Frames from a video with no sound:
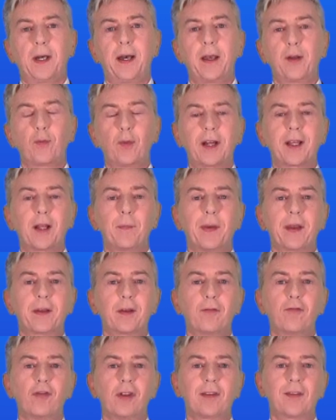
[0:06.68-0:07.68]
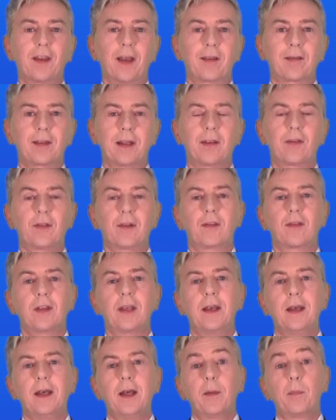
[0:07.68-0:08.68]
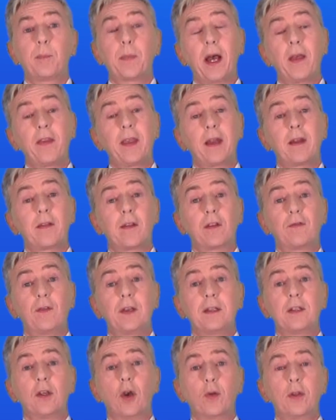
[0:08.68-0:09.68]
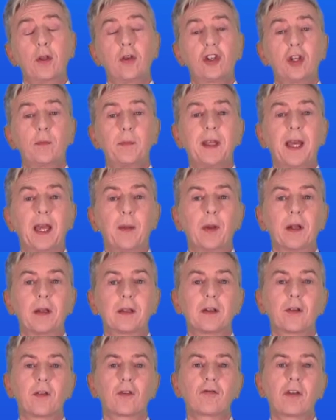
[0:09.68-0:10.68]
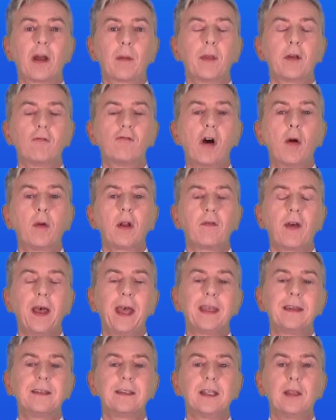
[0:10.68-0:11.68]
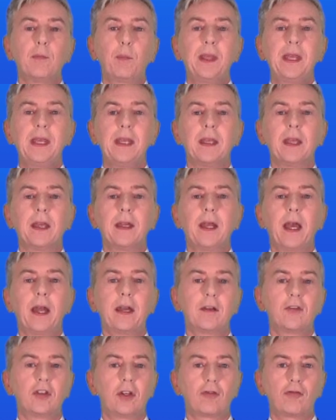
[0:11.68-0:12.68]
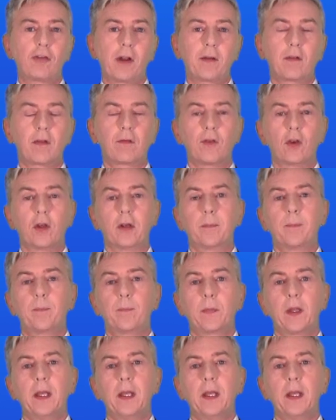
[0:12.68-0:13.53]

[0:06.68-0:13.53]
Hi and welcome back to Free Science Lessons. By the end of this video, you should be able to describe the role of ATP in energy transfer.